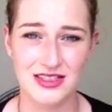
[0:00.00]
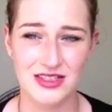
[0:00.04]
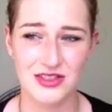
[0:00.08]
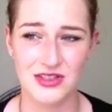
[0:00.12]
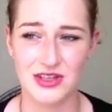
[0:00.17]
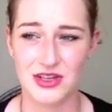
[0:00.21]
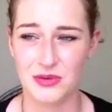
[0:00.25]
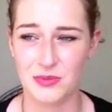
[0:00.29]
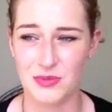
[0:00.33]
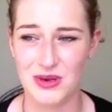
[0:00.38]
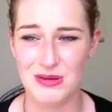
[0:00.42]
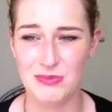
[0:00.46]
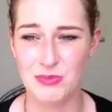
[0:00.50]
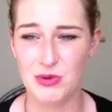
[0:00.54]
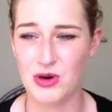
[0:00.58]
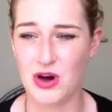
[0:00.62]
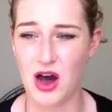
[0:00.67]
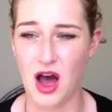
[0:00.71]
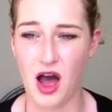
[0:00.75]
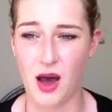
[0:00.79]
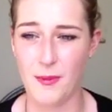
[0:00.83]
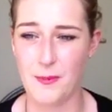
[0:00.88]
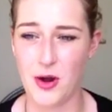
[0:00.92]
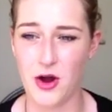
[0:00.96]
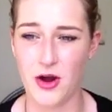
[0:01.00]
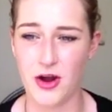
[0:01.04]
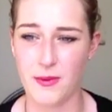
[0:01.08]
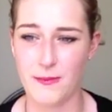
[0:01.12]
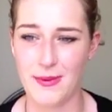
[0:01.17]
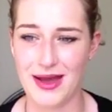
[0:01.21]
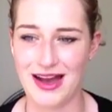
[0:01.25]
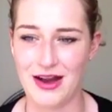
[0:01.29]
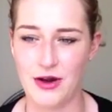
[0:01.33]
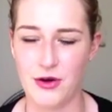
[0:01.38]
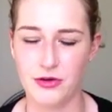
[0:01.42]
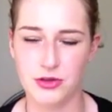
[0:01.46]
You know, people harp on
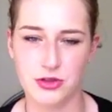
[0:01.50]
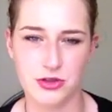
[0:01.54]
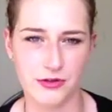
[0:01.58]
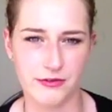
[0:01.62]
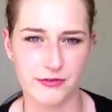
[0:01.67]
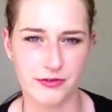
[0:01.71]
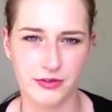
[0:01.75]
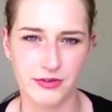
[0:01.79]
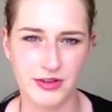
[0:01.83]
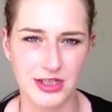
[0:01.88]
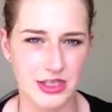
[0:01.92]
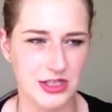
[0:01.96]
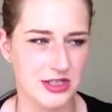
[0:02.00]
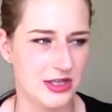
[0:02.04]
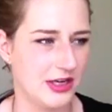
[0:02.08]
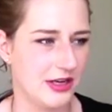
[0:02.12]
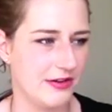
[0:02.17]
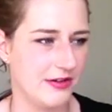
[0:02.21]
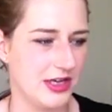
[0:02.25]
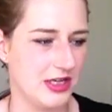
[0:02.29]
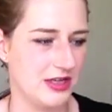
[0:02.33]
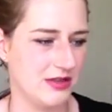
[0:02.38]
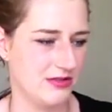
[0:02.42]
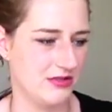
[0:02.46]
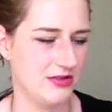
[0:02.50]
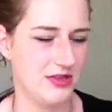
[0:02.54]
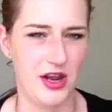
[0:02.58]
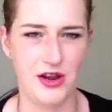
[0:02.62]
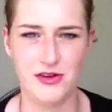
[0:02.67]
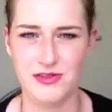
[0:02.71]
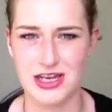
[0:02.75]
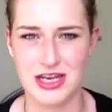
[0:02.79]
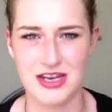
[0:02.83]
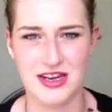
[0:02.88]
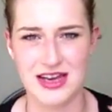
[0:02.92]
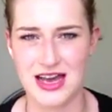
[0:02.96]
about John Frieda and
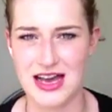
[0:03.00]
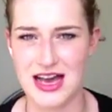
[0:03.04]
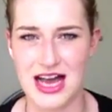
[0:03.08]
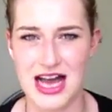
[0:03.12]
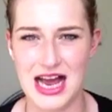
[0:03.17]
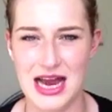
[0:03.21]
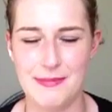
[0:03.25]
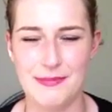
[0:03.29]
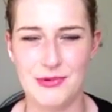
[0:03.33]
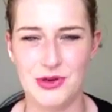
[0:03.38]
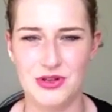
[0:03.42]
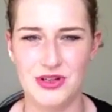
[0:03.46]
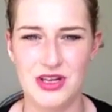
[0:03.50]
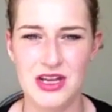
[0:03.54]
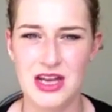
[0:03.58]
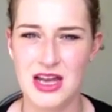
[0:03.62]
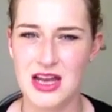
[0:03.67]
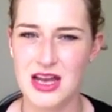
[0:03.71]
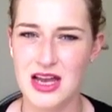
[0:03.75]
Tony and Guy, but